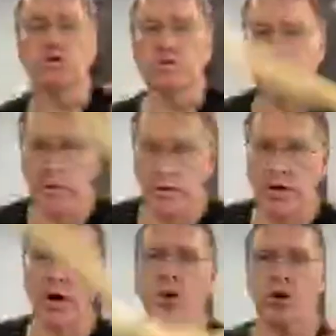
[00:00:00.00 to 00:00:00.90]
do
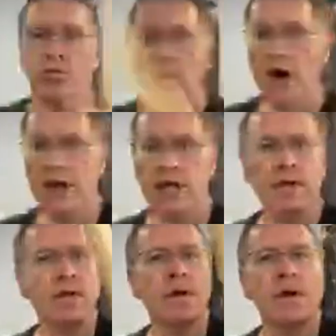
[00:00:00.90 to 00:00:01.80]
Taekwondo or
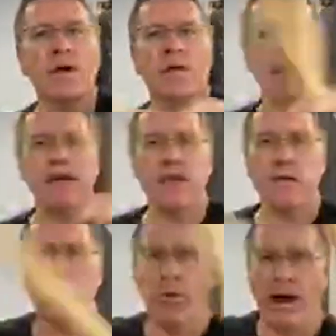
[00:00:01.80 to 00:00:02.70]
karate and they
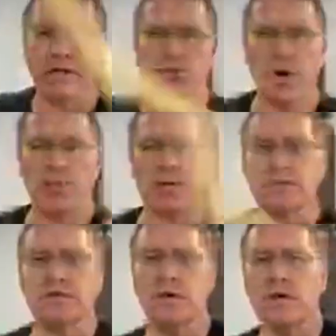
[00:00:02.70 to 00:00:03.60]
practice
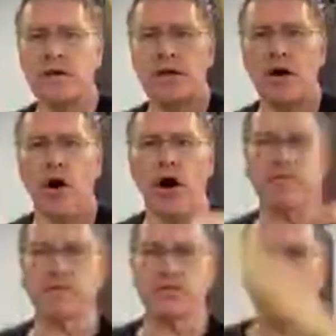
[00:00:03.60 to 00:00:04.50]
weapons, they
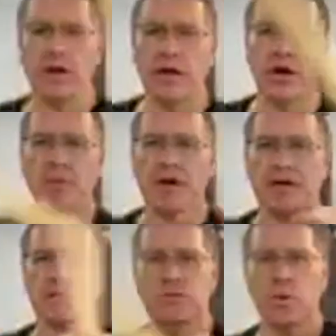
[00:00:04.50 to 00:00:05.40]
often start here
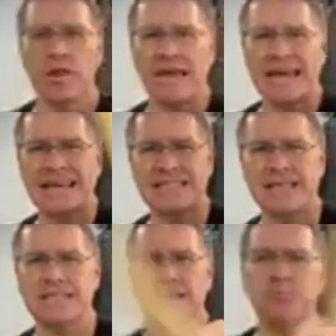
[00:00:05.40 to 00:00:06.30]
because it's one of the
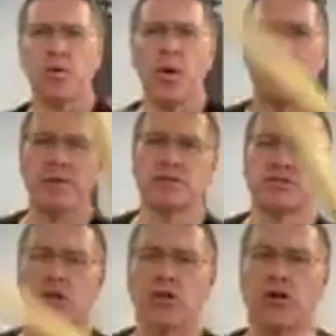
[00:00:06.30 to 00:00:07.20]
easiest, simple weapons
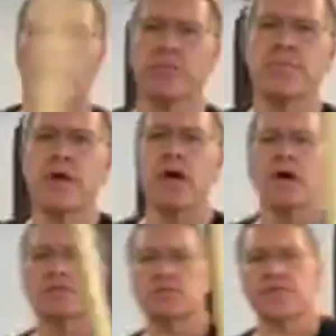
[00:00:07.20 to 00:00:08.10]
to learn.
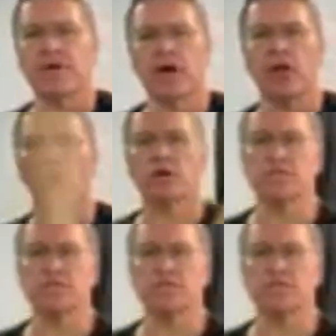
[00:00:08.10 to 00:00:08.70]
It's just a very long